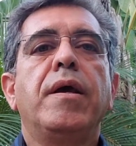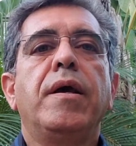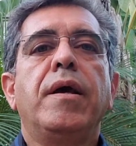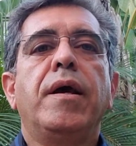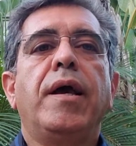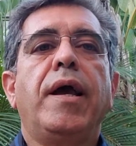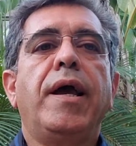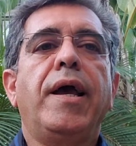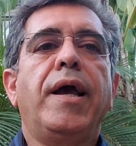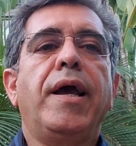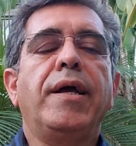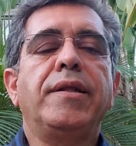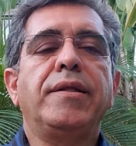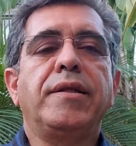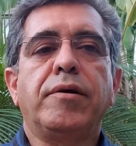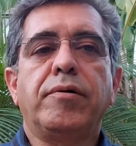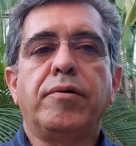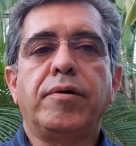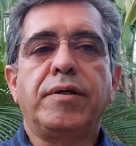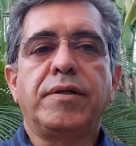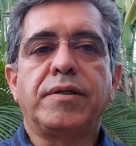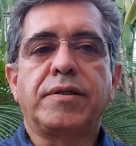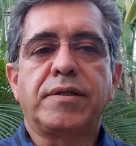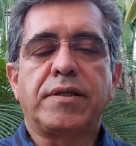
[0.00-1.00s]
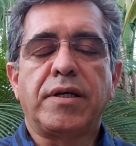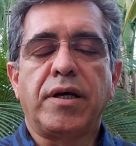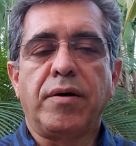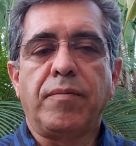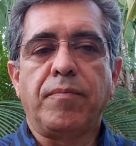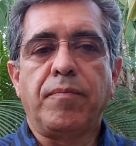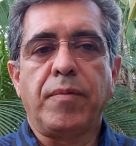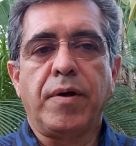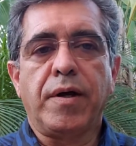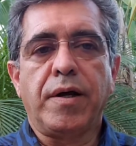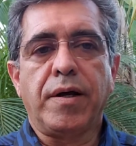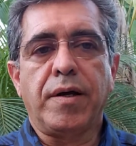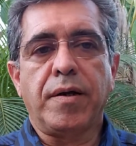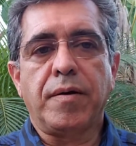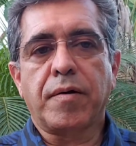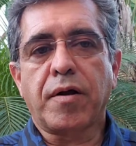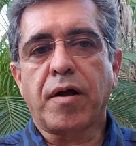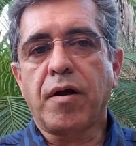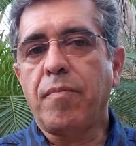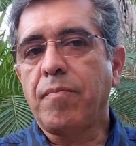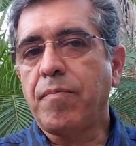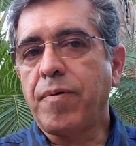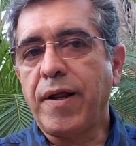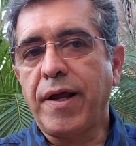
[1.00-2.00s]
and there is some
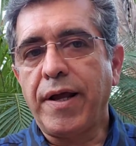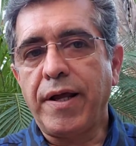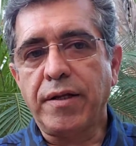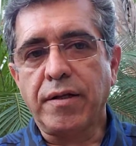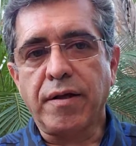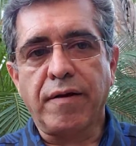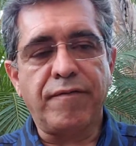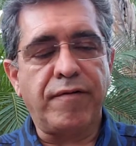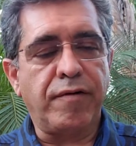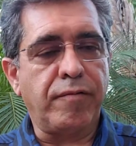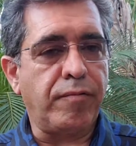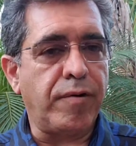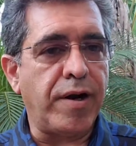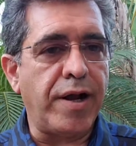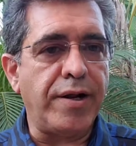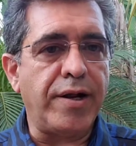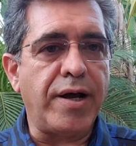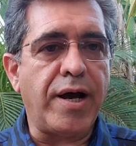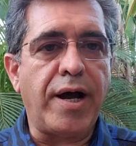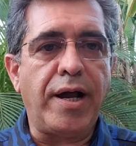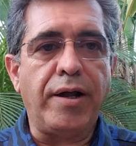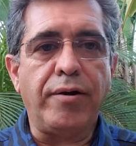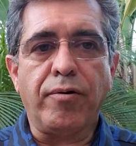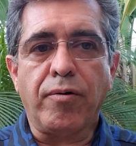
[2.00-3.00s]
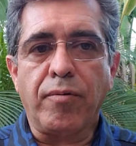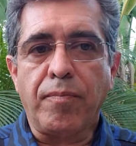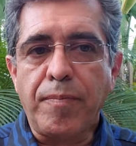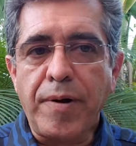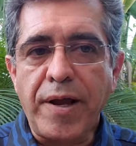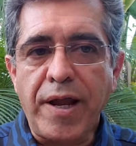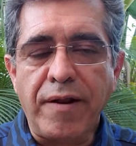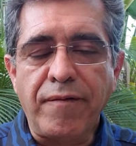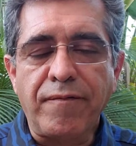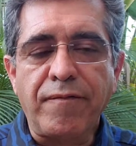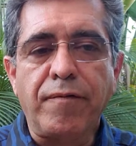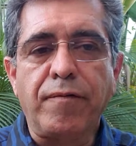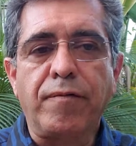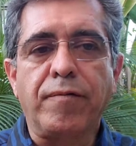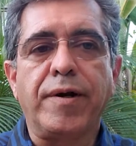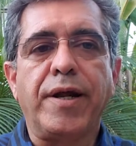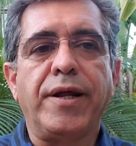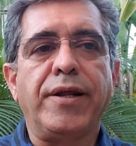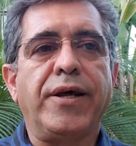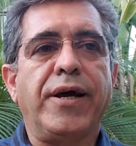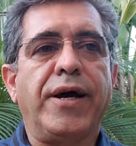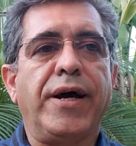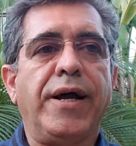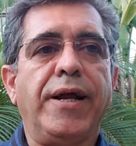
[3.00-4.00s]
complaint of a red eye or painful
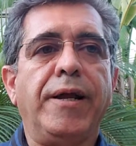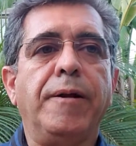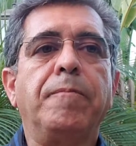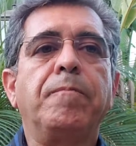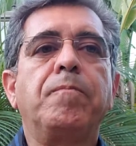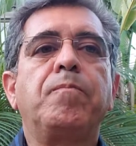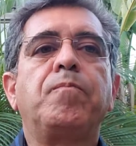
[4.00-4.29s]
red eye.